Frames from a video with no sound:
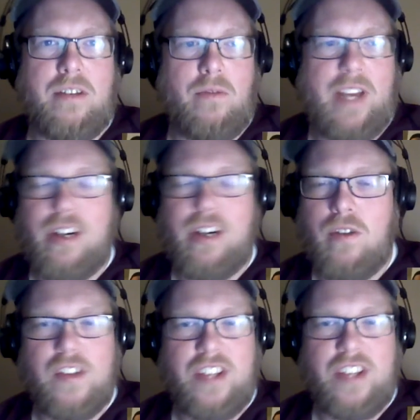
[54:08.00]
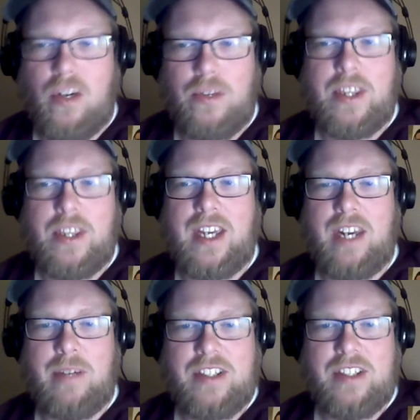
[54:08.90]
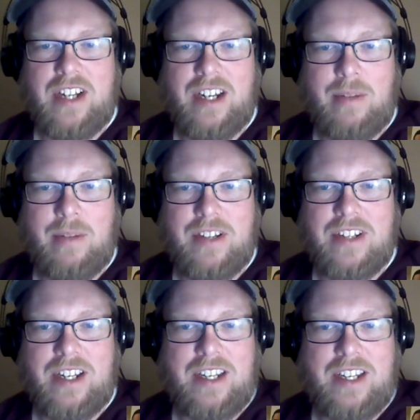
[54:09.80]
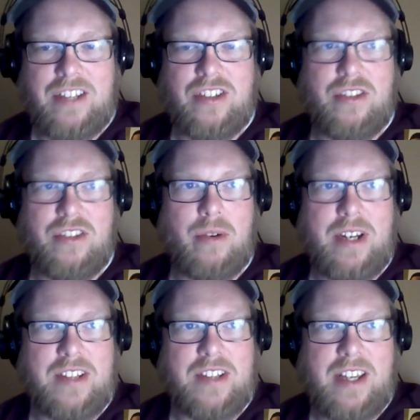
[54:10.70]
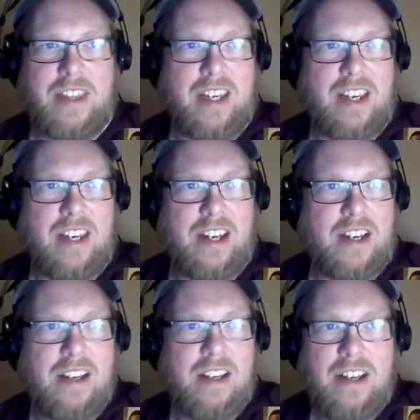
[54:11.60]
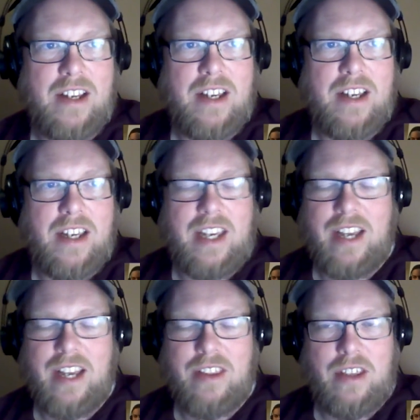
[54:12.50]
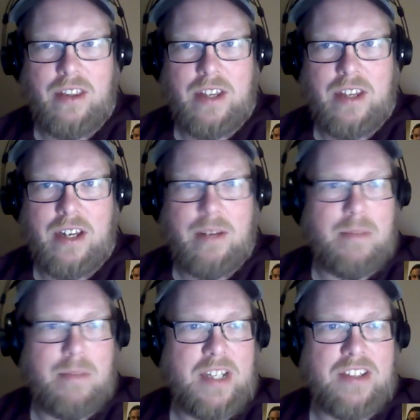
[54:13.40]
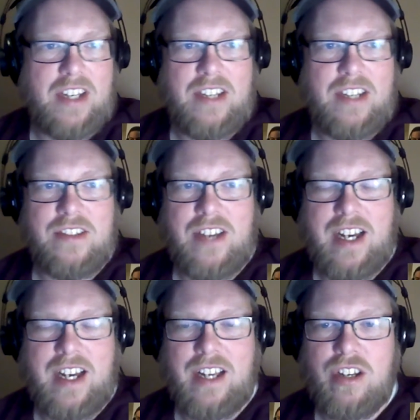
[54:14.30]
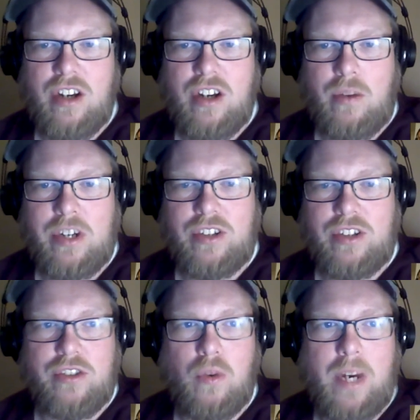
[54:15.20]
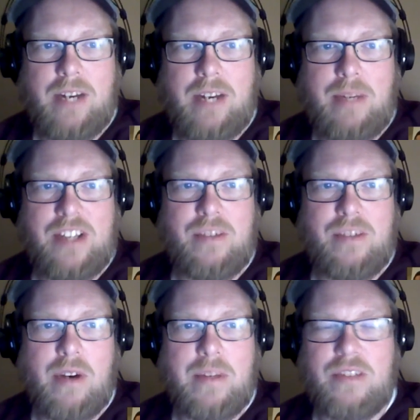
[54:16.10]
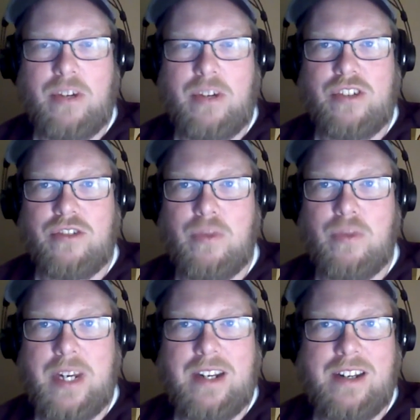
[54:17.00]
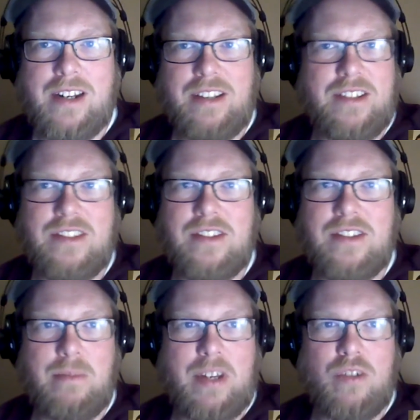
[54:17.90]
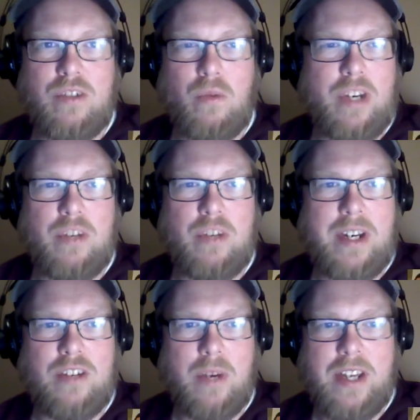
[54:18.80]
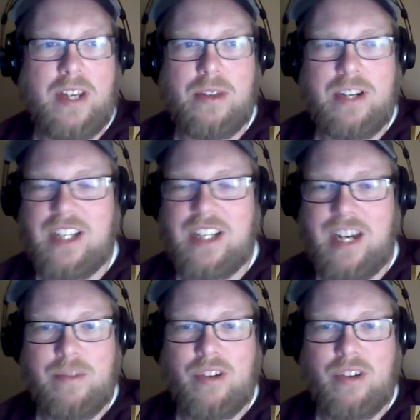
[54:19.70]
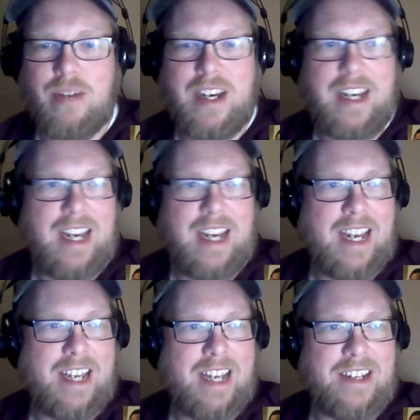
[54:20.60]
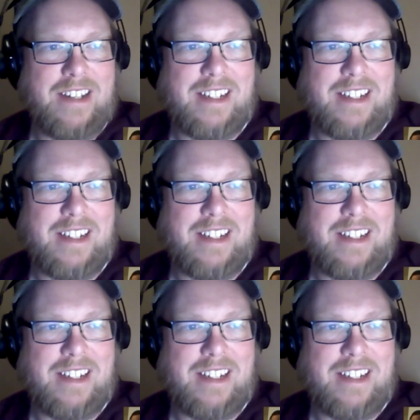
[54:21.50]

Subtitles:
Vancouver is the only thing anybody's talking about tonight. It's just crazy. I think, the BC's original tweet, BC Rugby's original tweet, has been retweeted 20, 30 times already, and